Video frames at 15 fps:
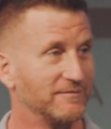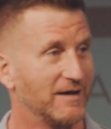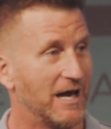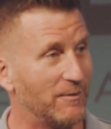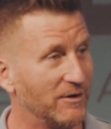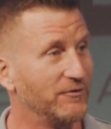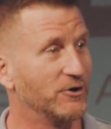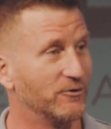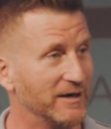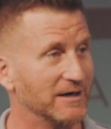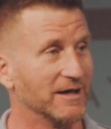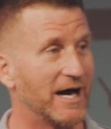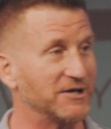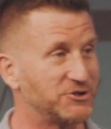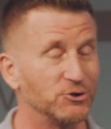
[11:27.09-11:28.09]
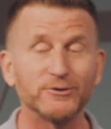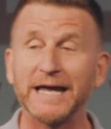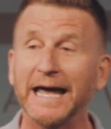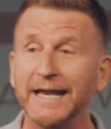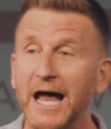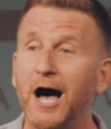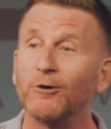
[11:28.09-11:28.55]
How many of you realize you
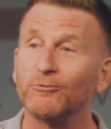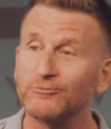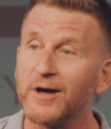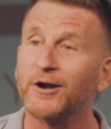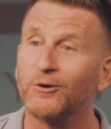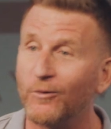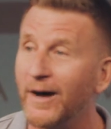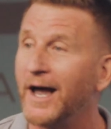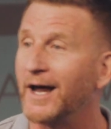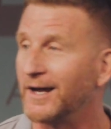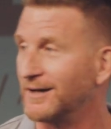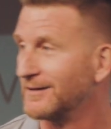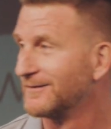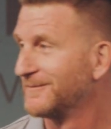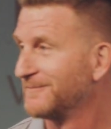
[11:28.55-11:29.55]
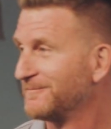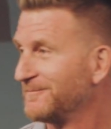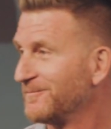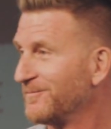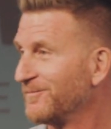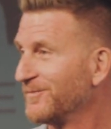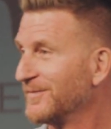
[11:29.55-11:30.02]
cannot run away?
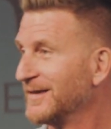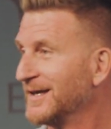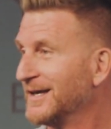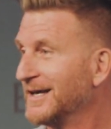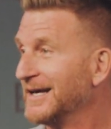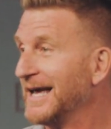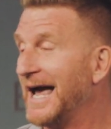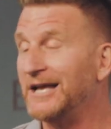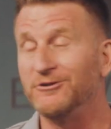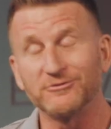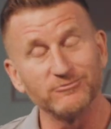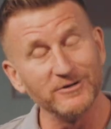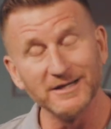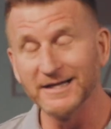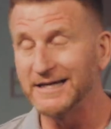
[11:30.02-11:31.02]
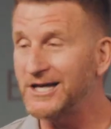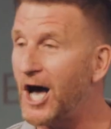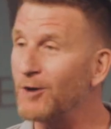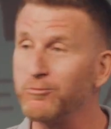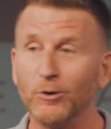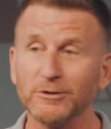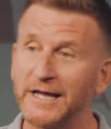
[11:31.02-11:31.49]
And you really,
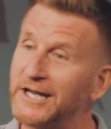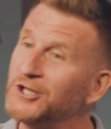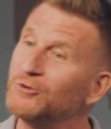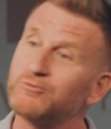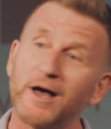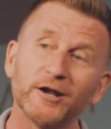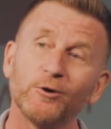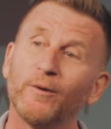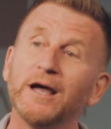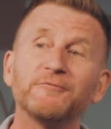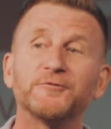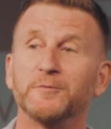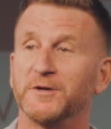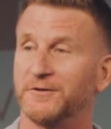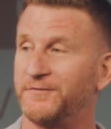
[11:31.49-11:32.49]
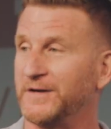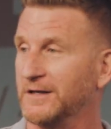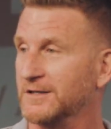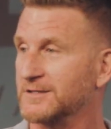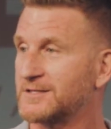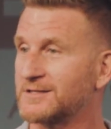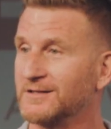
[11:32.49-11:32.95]
God won't let you run away from your
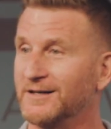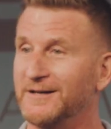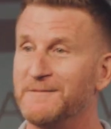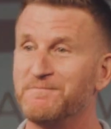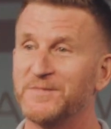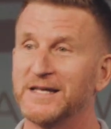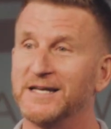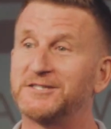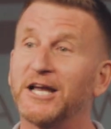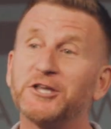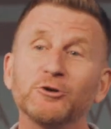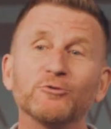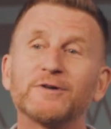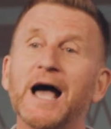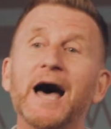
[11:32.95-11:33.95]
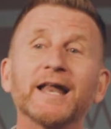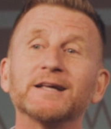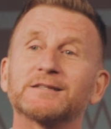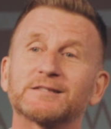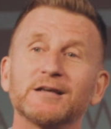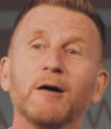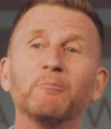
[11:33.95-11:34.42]
fears. He's like, you got to
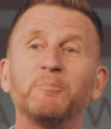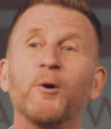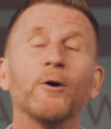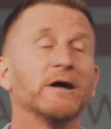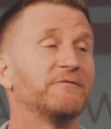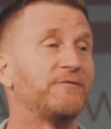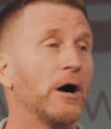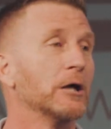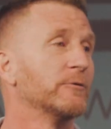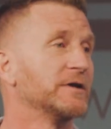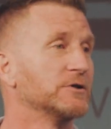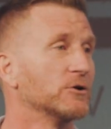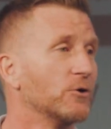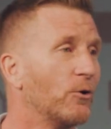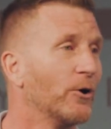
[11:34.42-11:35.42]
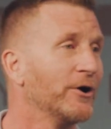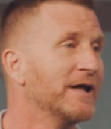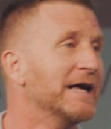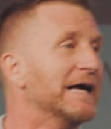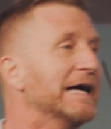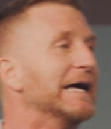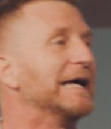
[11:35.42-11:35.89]
at some point following the Lord,
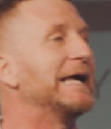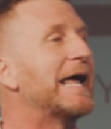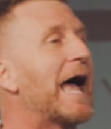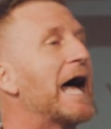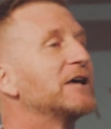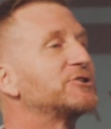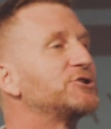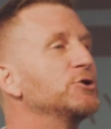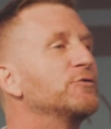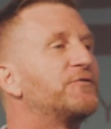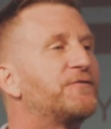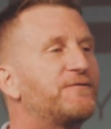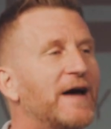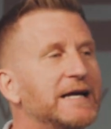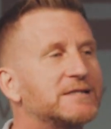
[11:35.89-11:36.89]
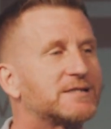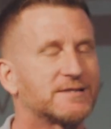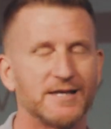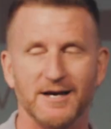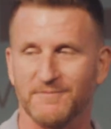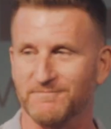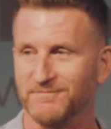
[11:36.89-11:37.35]
He has you face
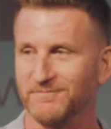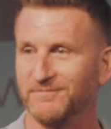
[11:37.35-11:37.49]
them.